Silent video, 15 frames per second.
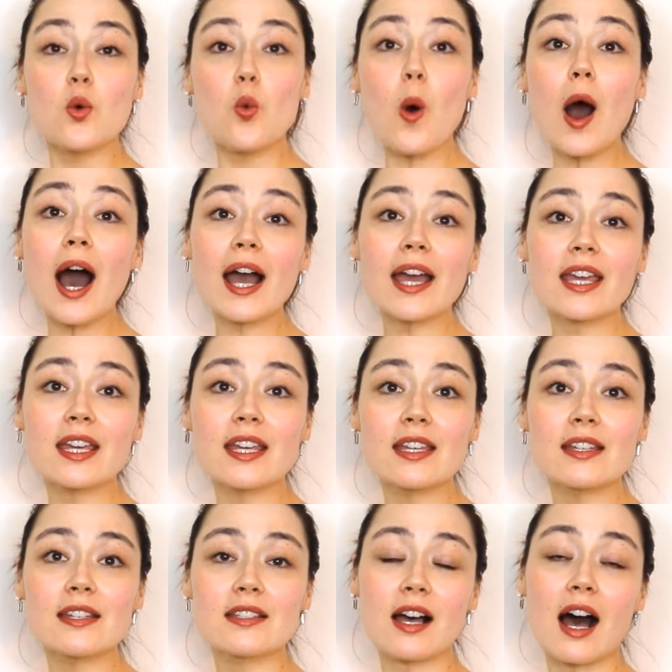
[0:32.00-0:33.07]
Why
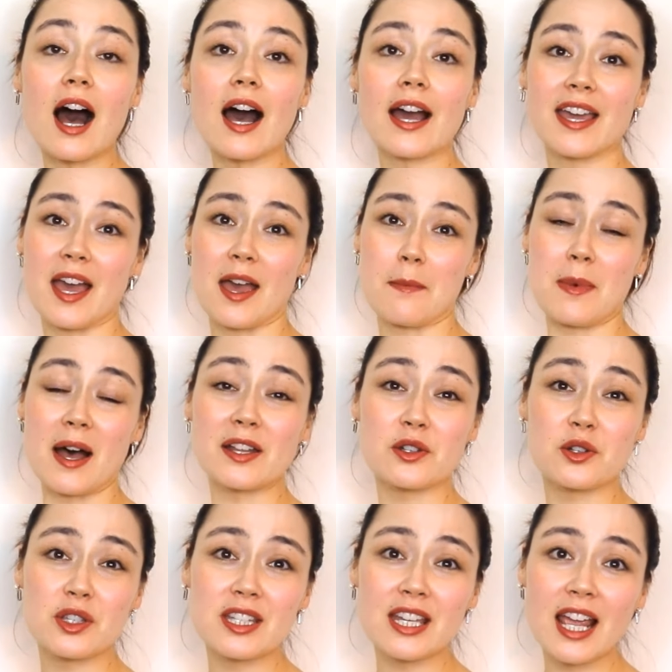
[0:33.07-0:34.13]
is I am
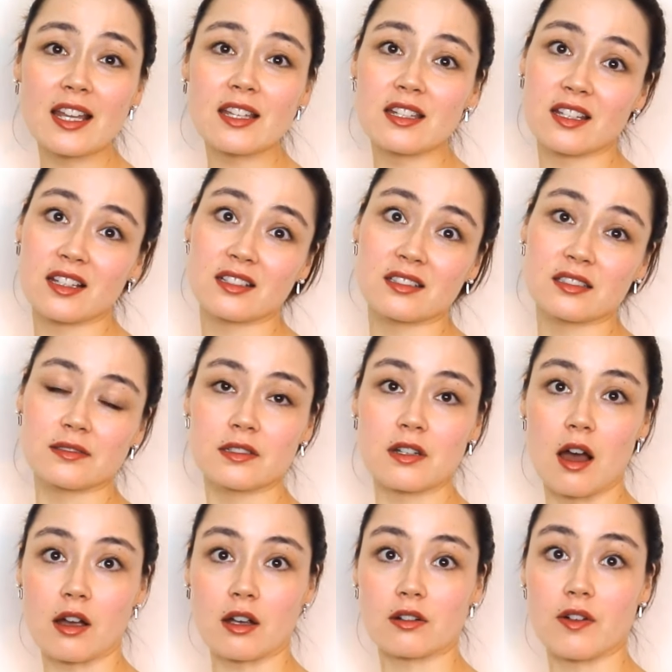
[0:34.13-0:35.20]
understanding
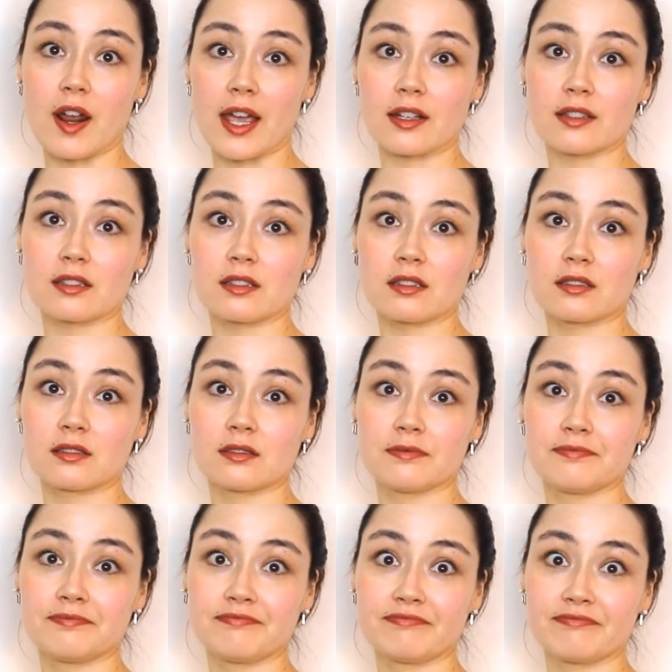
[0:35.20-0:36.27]
not correct?
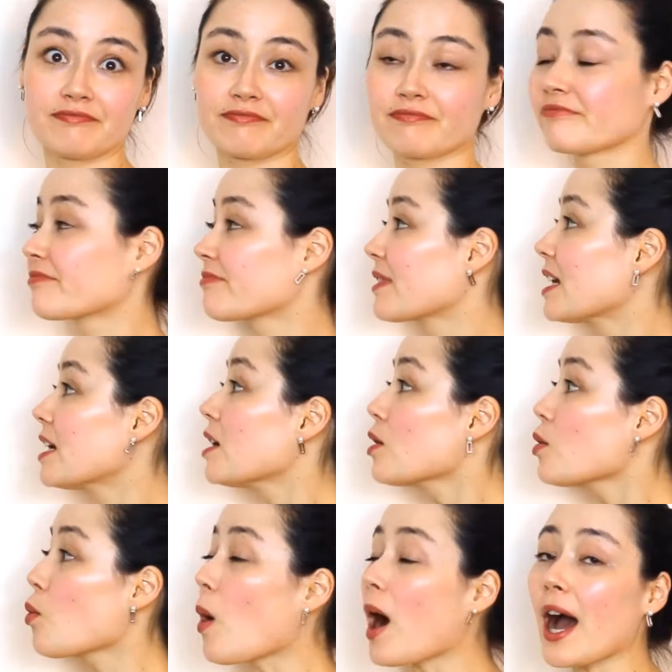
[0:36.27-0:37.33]

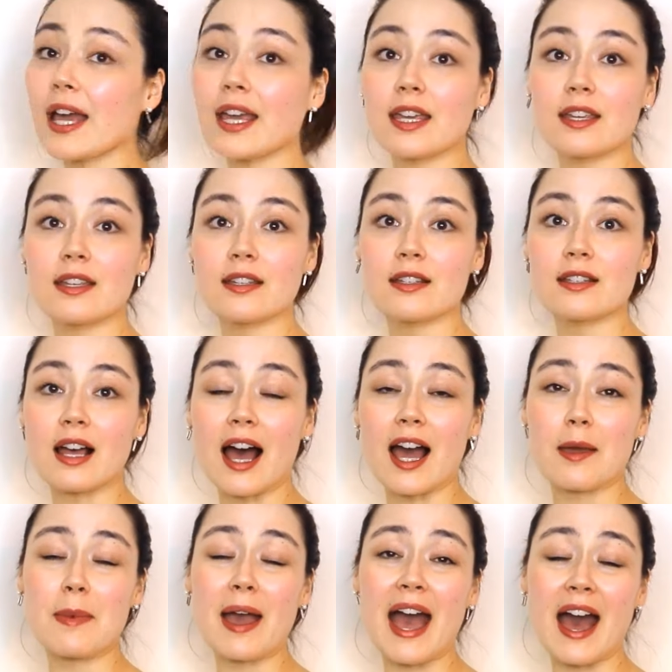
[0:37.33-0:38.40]
Why is
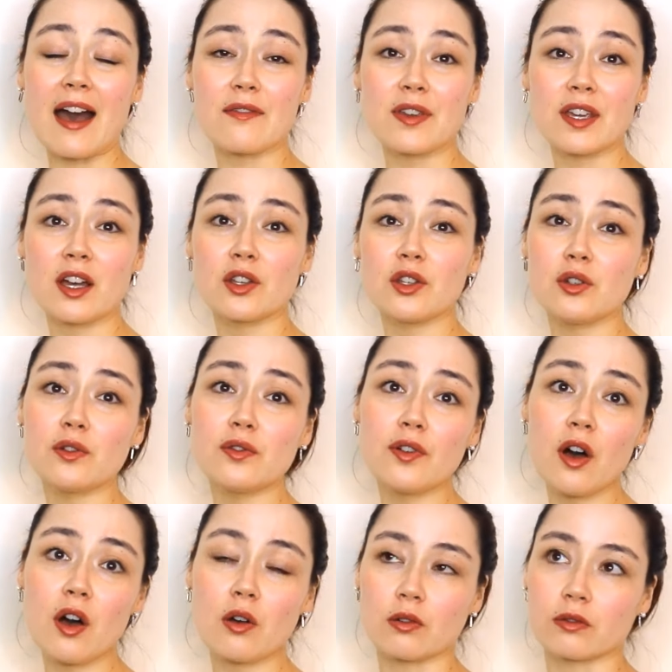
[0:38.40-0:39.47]
I'm having a new
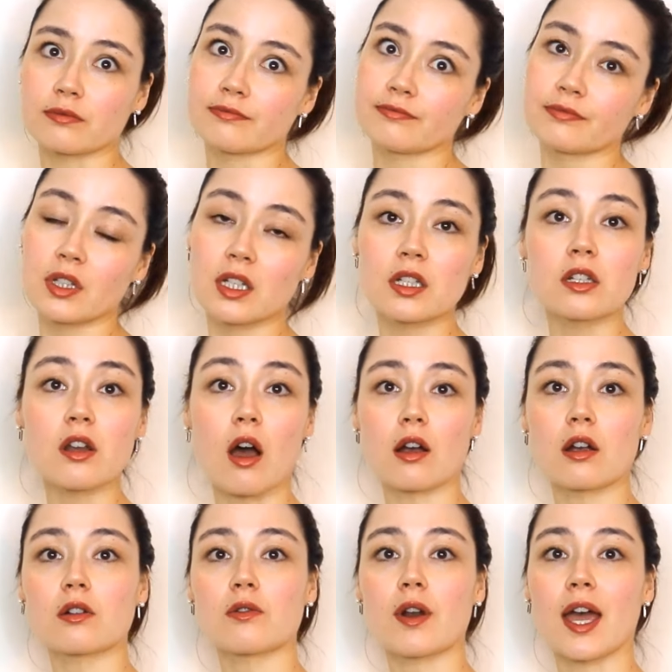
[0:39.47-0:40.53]
phone
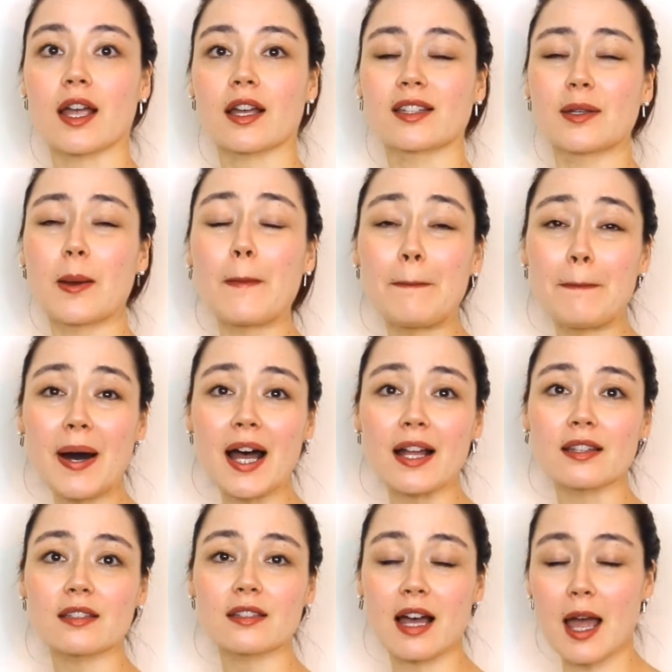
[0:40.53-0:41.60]
not correct?
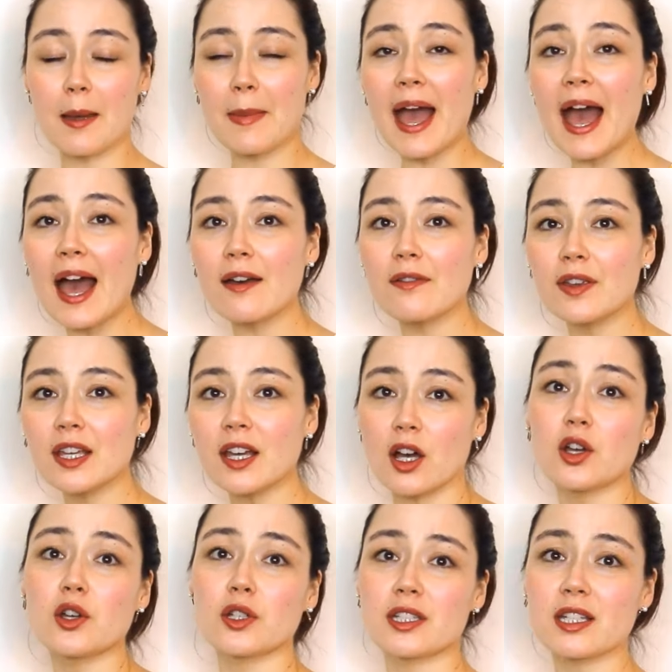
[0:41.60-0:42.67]
But I'm having
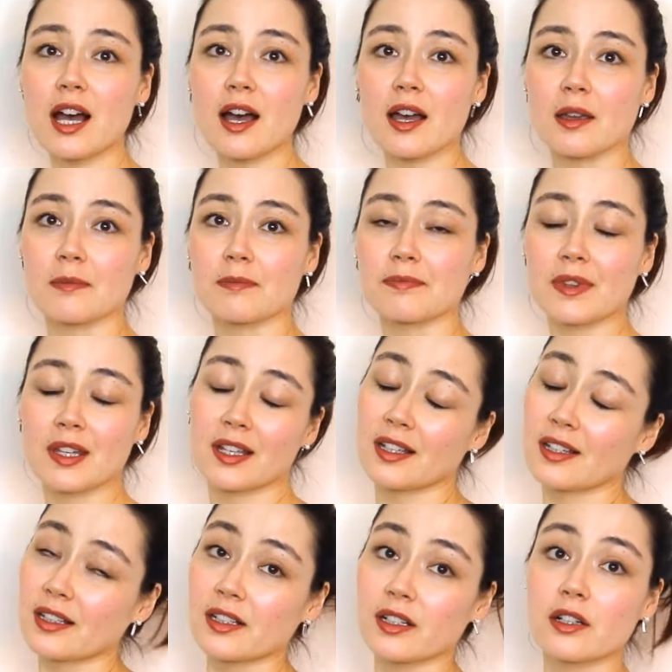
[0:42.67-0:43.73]
a good time
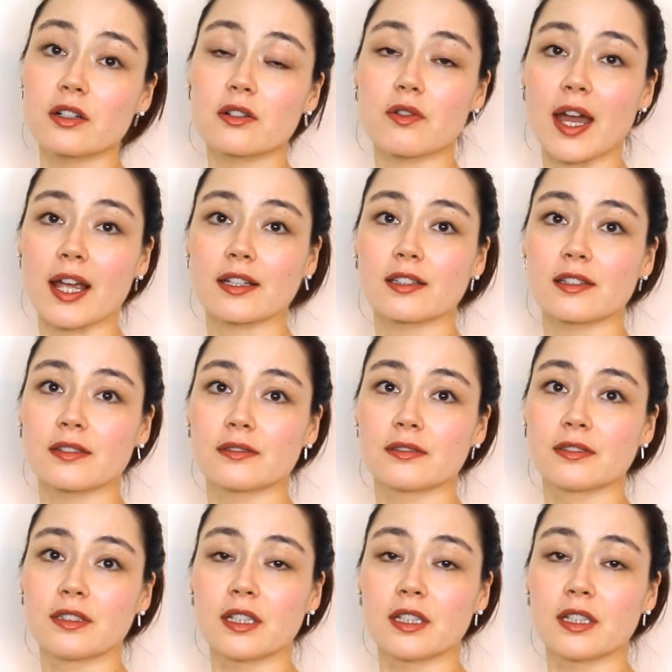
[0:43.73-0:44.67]
correct.